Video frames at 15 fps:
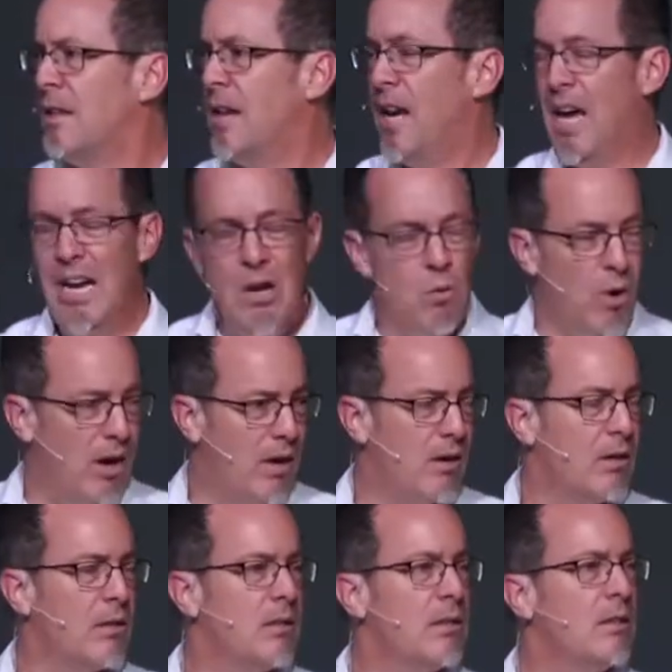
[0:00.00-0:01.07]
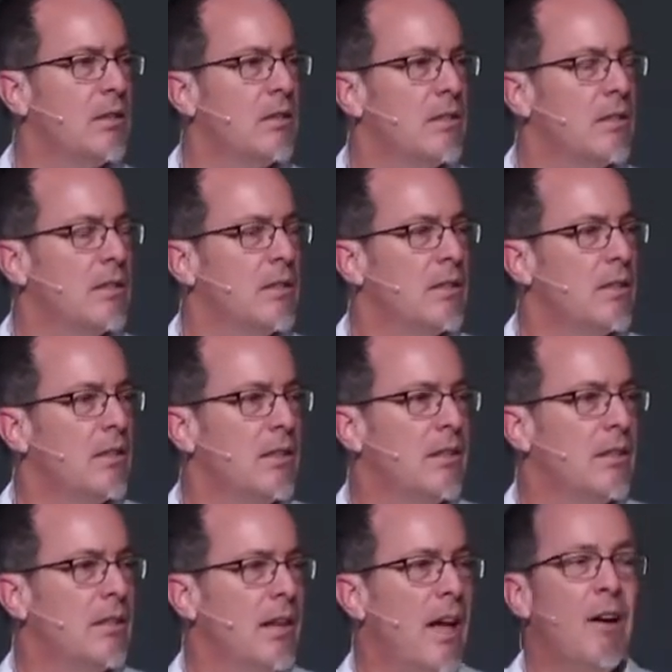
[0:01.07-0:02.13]
anywhere,
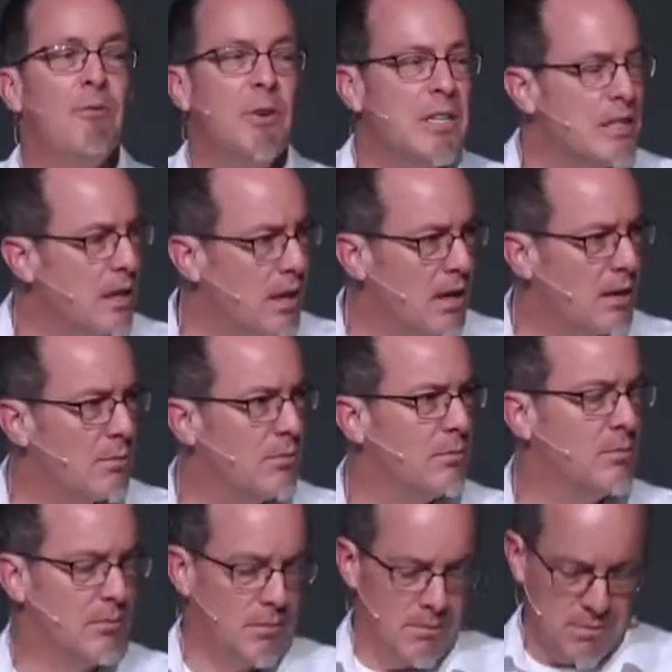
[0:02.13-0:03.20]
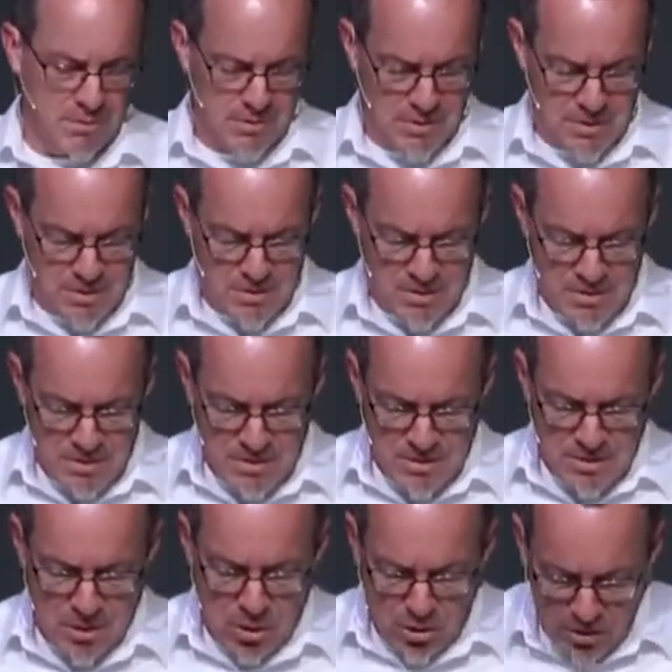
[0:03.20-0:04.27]
every time,
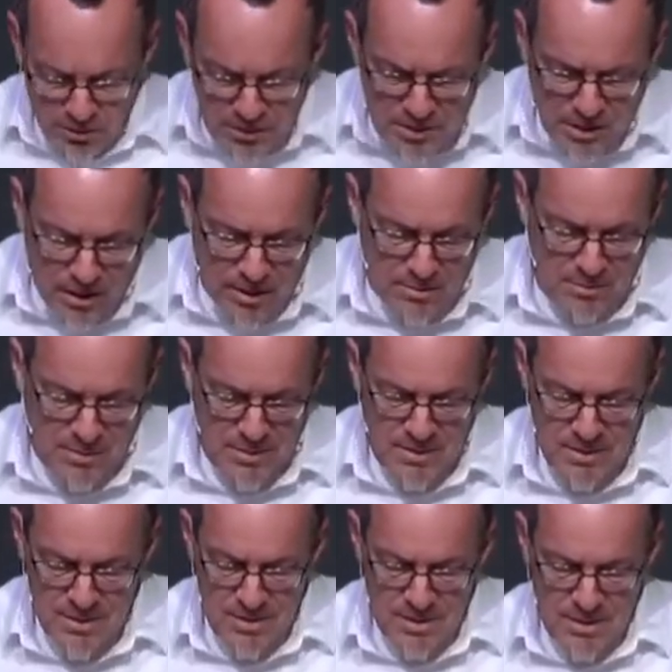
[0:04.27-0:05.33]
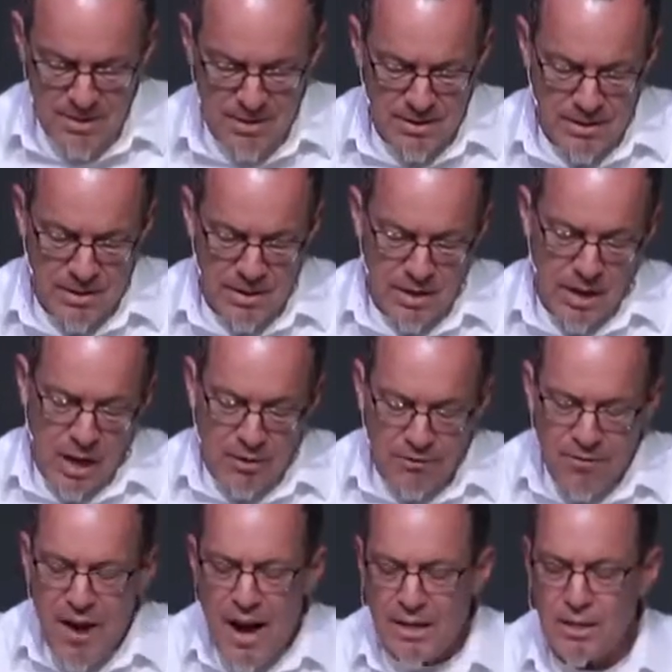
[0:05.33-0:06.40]
all the time. In
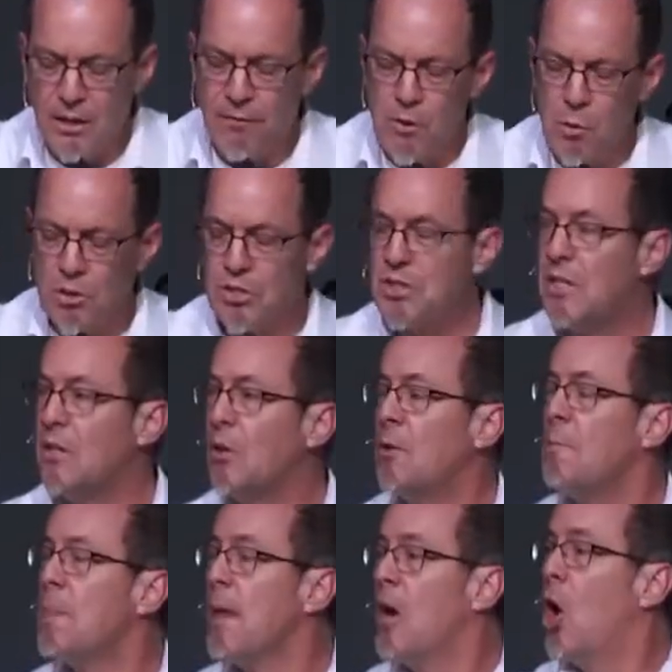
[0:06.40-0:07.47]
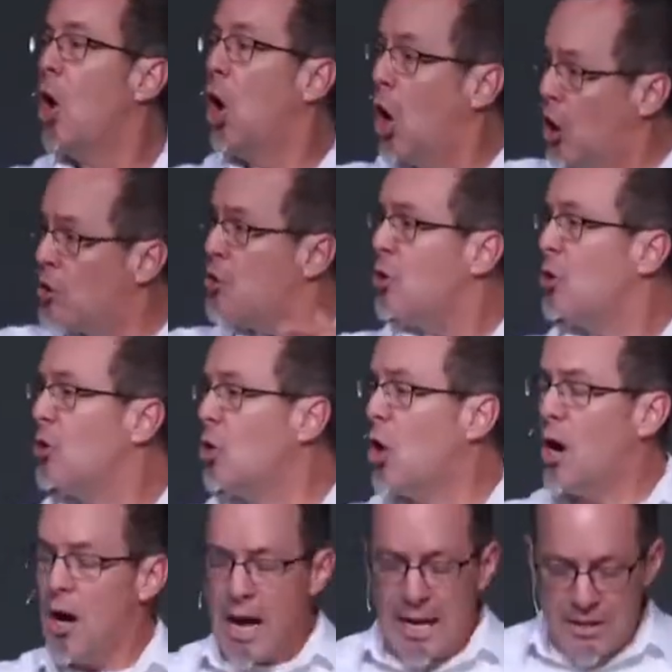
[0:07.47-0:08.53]
fact, if you are still under
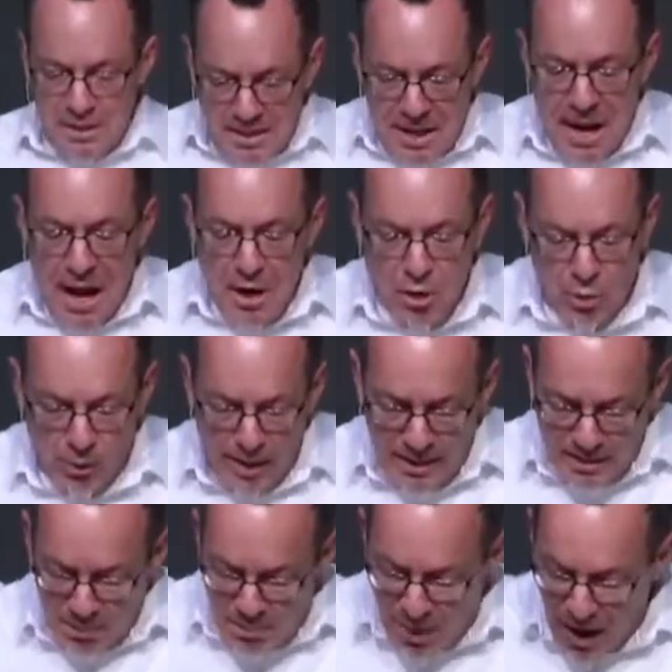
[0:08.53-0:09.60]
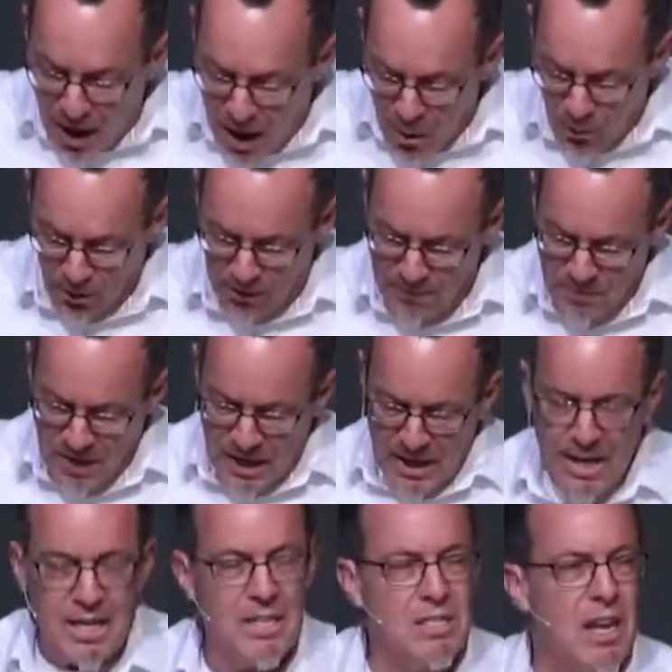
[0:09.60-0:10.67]
law as a category, as a power,
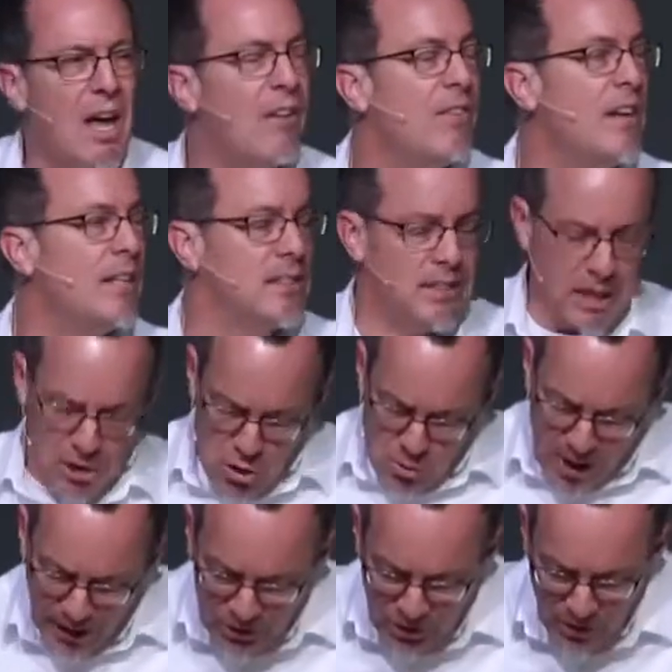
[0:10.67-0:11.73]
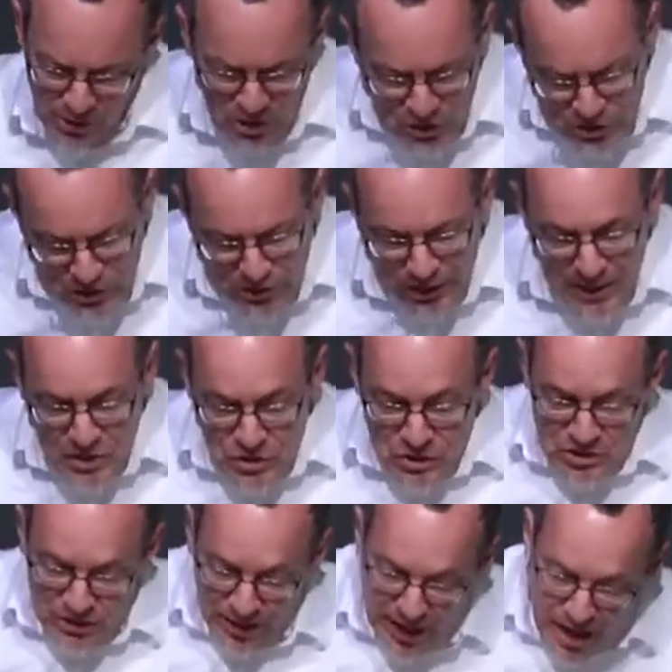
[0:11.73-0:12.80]
it is evidence that you actually are still a
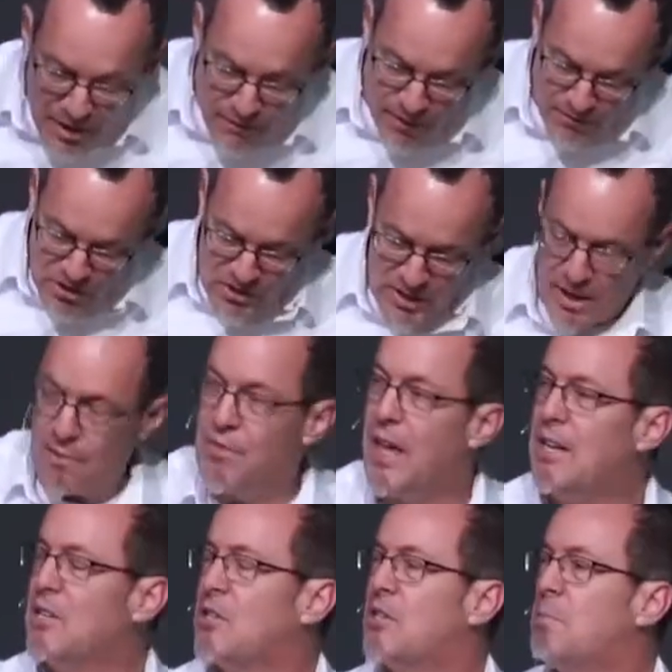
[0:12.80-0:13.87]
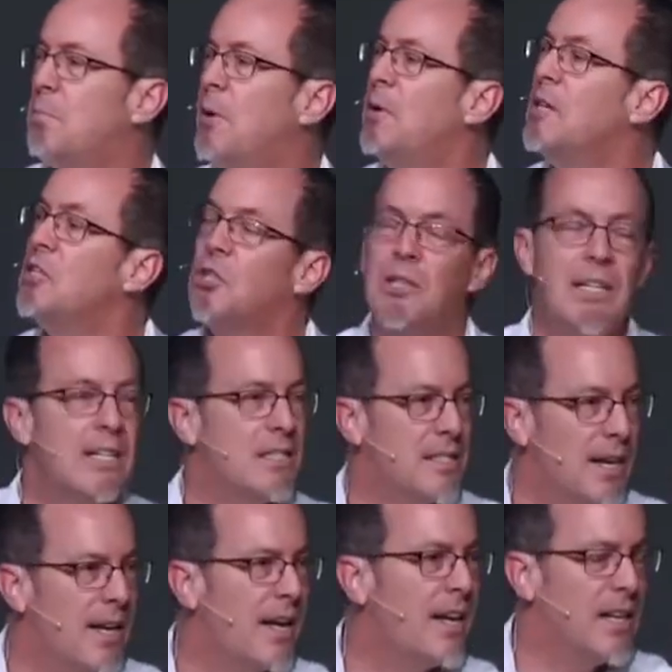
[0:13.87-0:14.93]
slave of sin that is spiritually
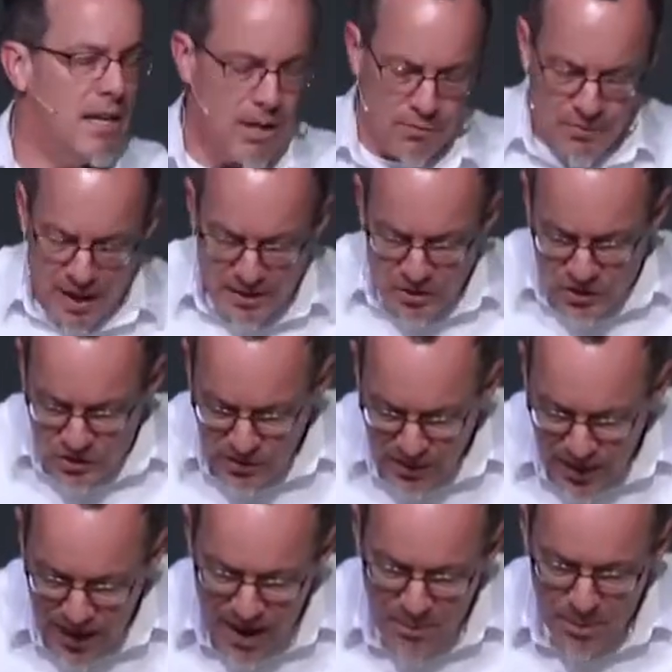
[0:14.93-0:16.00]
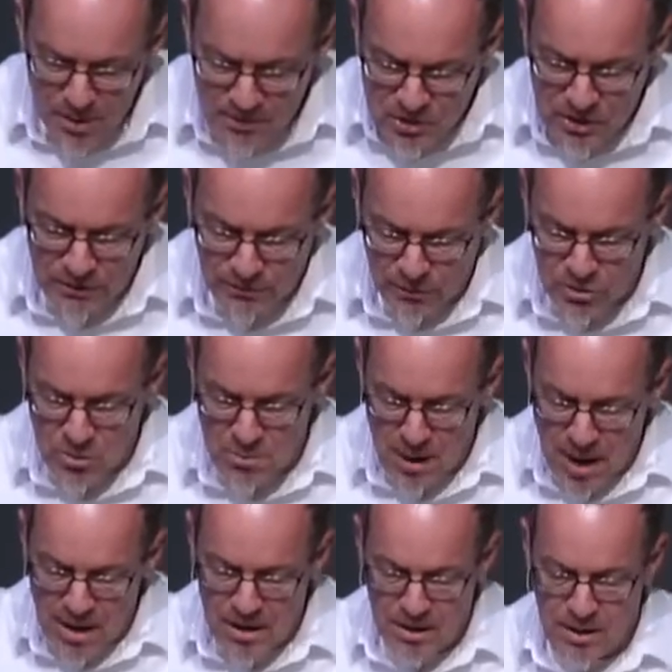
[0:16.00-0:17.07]
dead in that slab of sinful
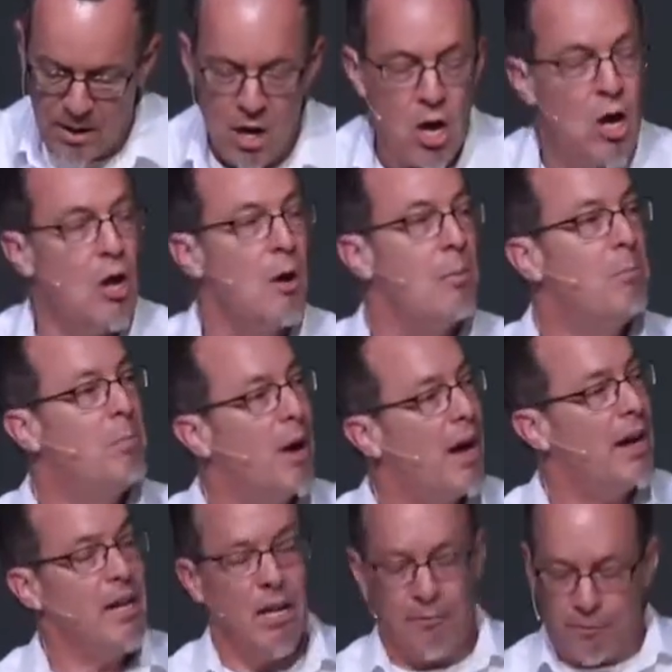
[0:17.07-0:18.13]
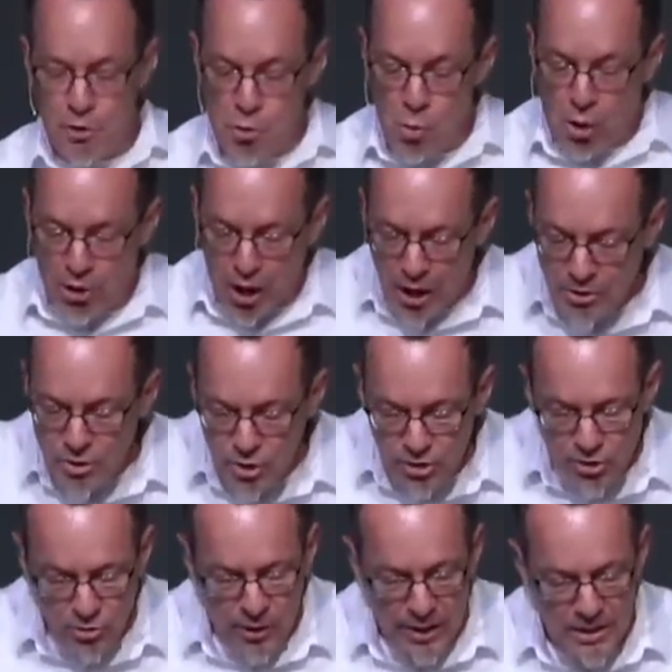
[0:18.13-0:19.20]
humanity. But if you are under
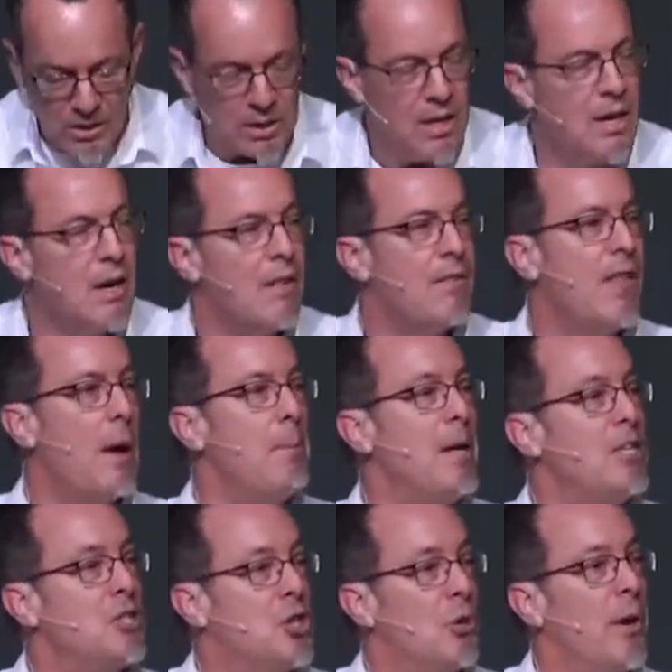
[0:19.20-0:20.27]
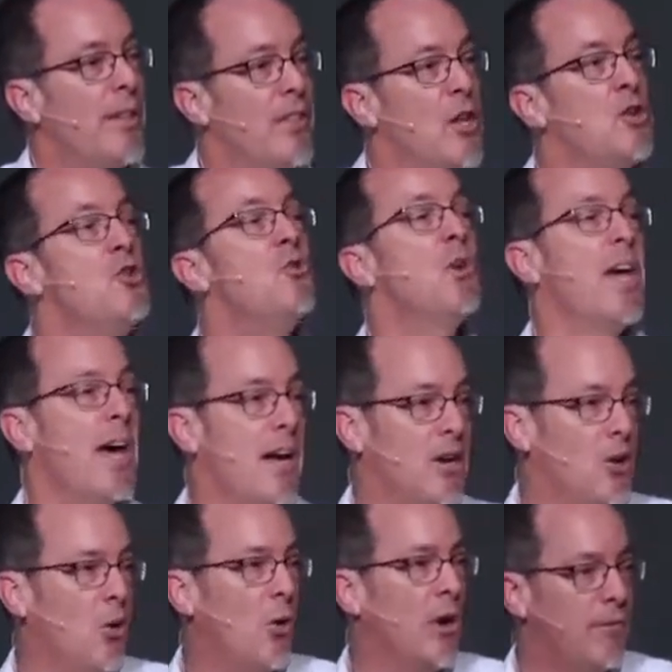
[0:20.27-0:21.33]
grace, that means you're in the new
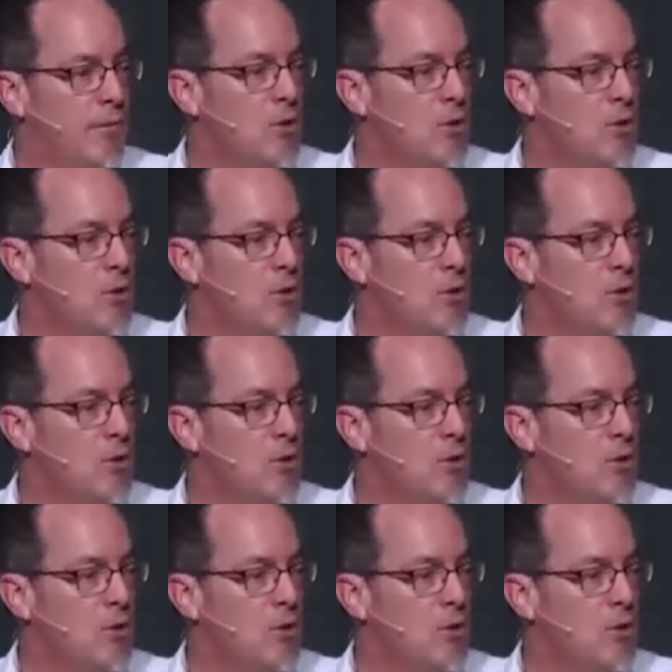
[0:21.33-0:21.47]
category of